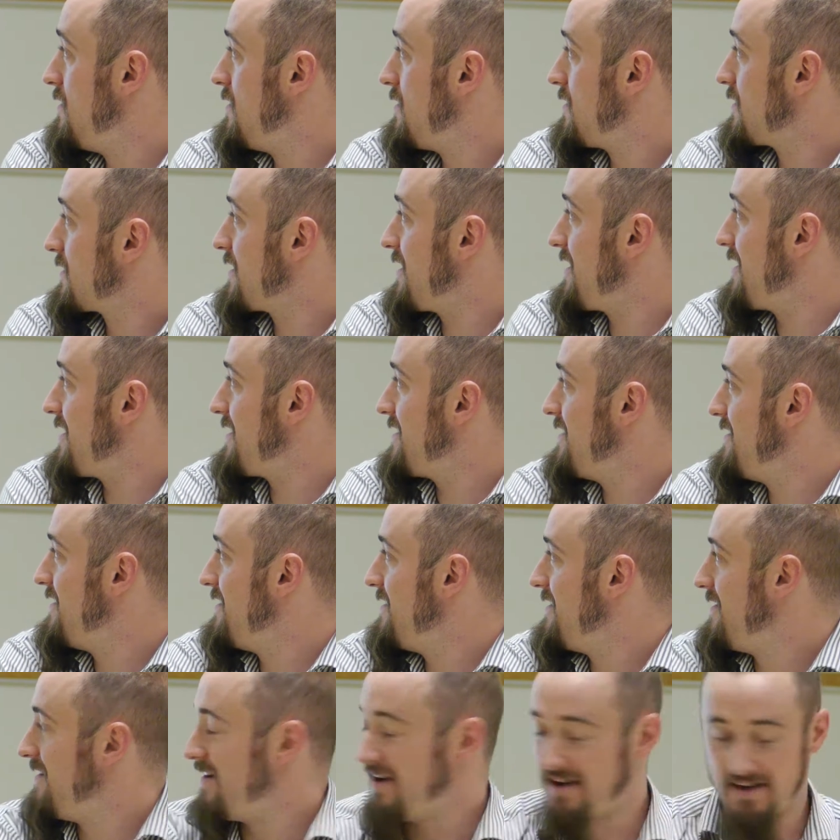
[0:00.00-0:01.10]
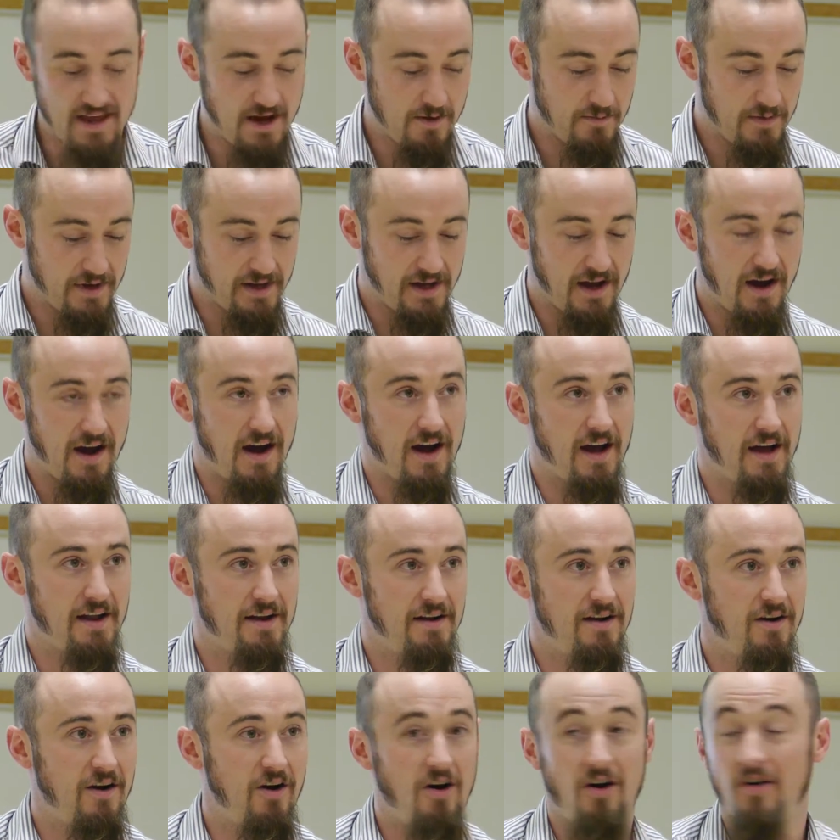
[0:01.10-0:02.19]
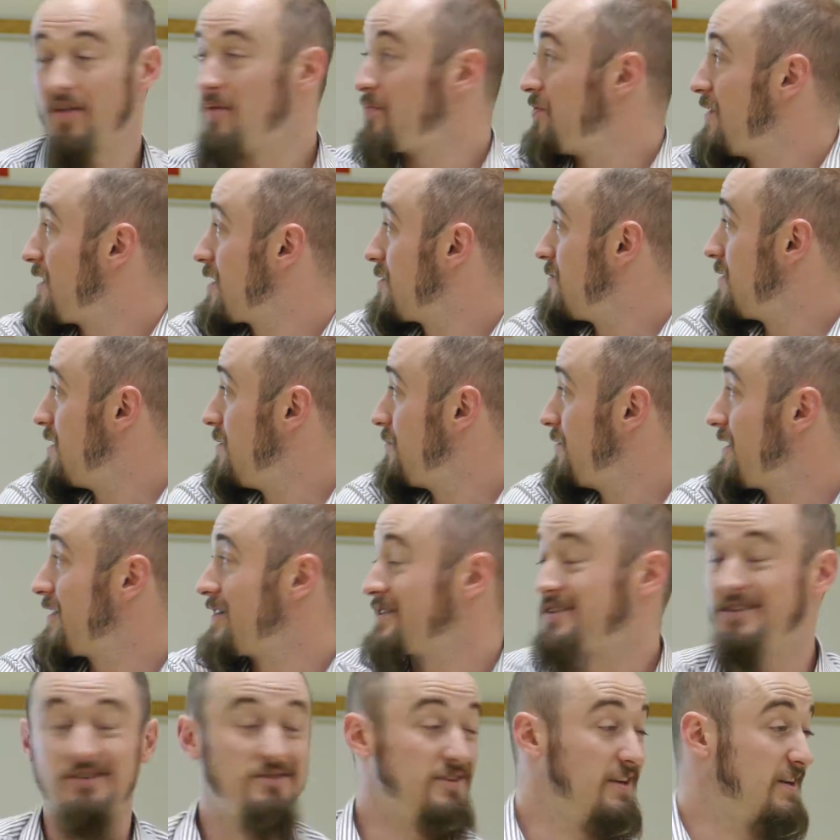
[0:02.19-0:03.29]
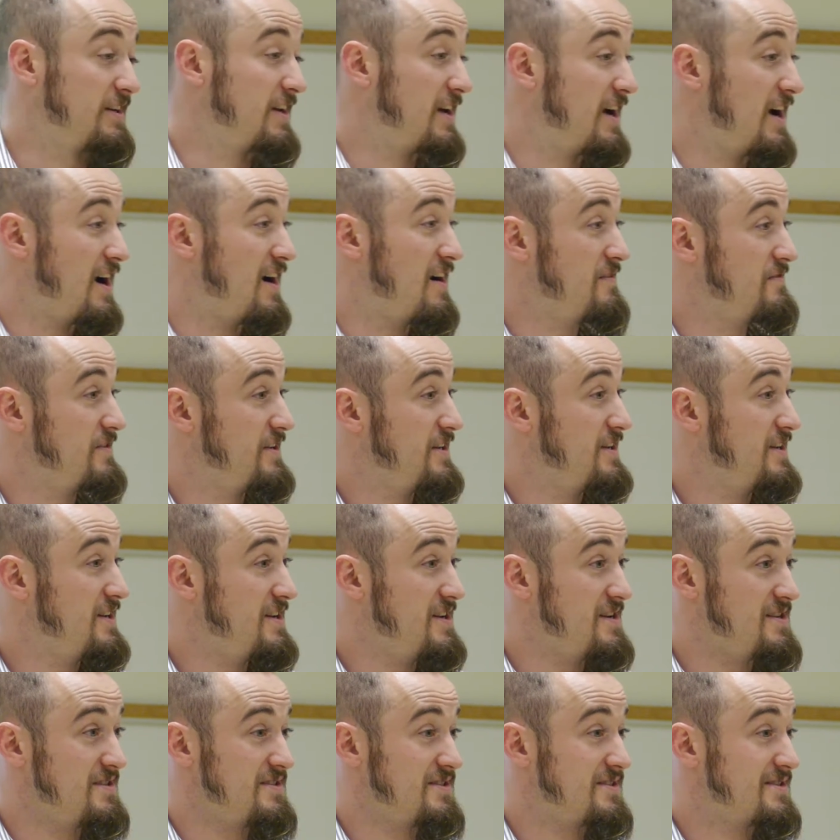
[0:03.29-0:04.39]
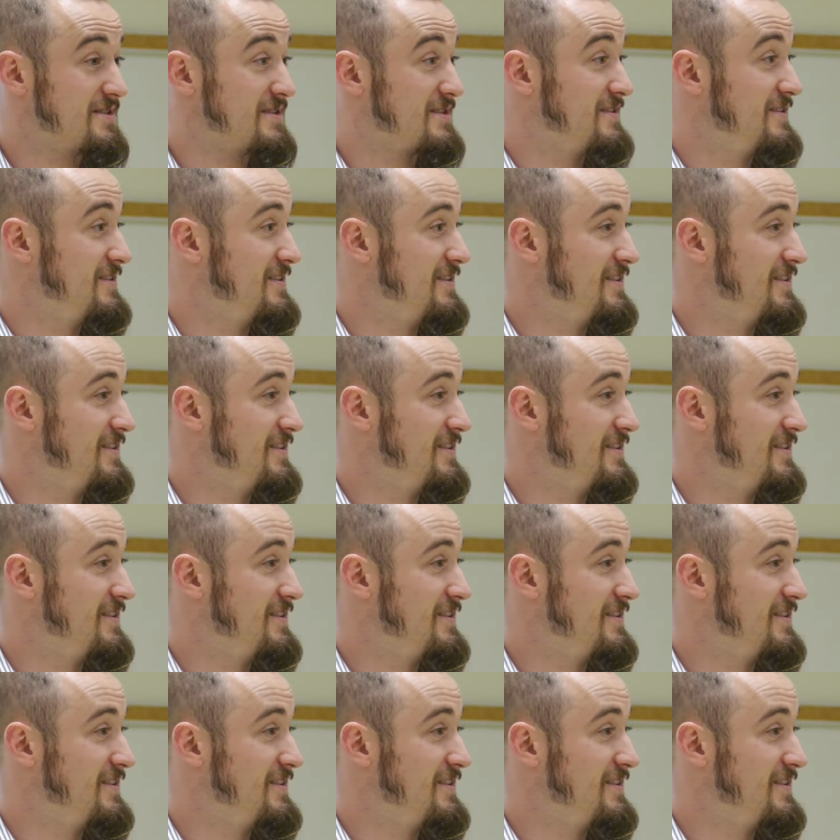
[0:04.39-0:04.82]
Okay, and then we got all the player 1 and player 2 need to have is